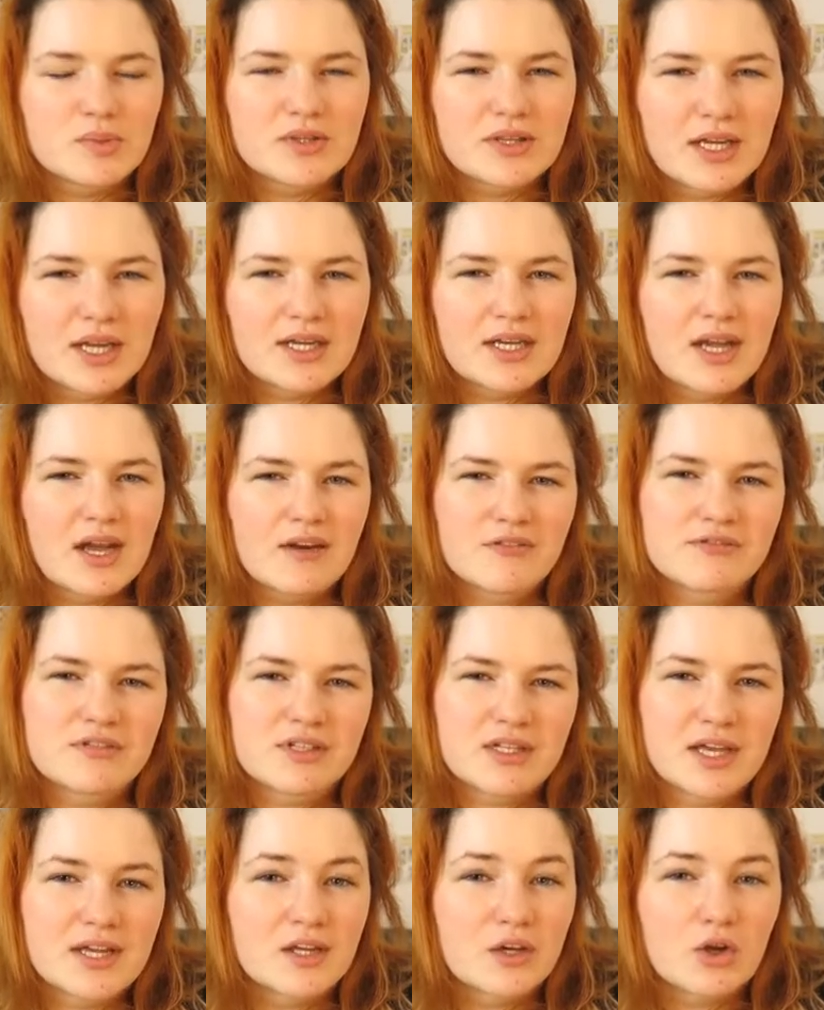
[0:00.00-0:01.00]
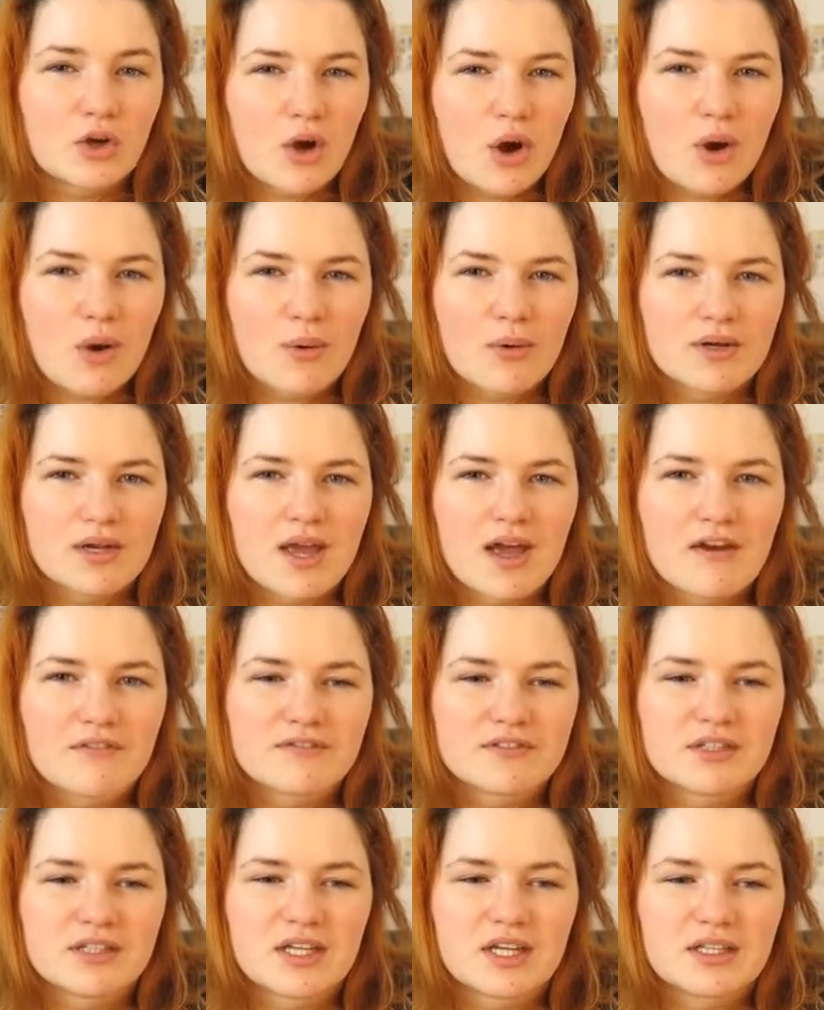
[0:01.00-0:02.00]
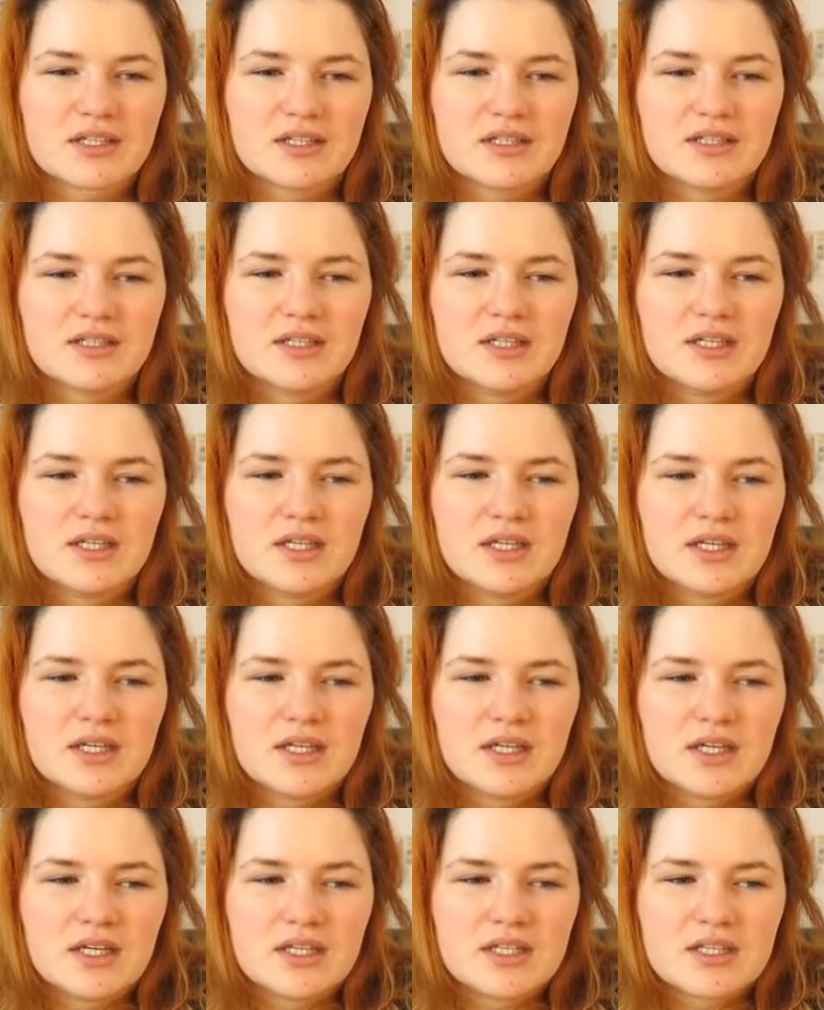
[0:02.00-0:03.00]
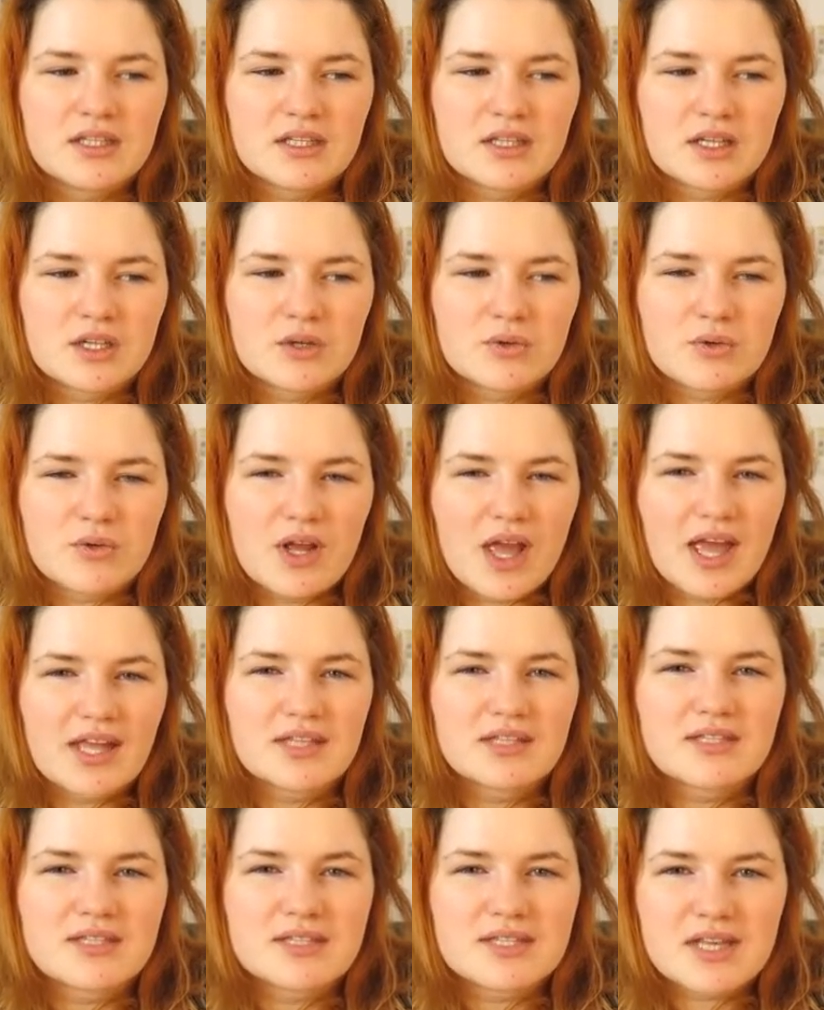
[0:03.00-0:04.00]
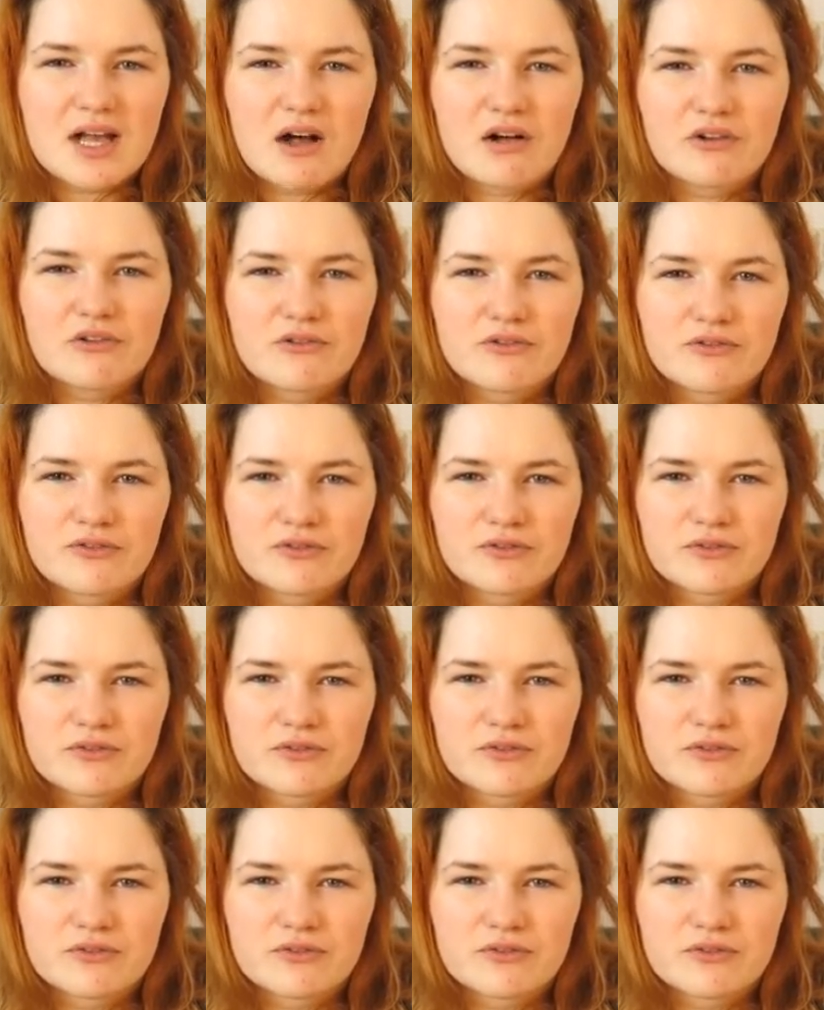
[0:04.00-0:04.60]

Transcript: but then I have to let it go and I have to let it create itself,